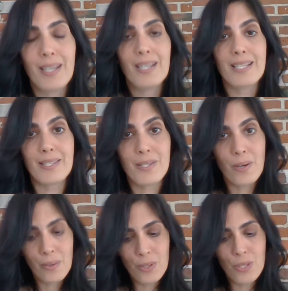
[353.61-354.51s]

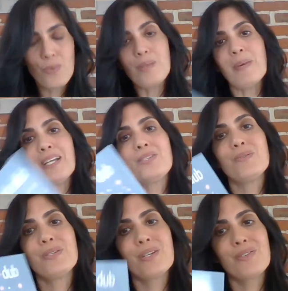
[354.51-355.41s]
So to remind you,
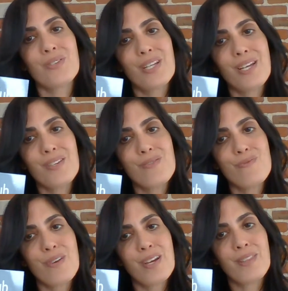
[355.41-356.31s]
yesterday you
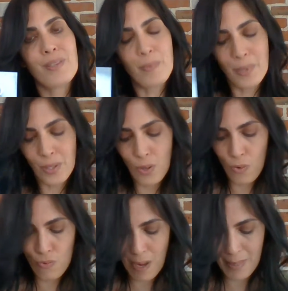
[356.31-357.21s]
read the book
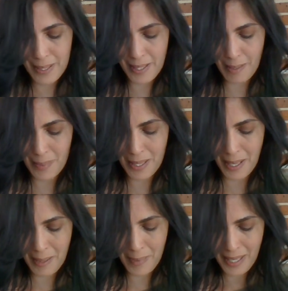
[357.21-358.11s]
Rub-a-Dub-Dub,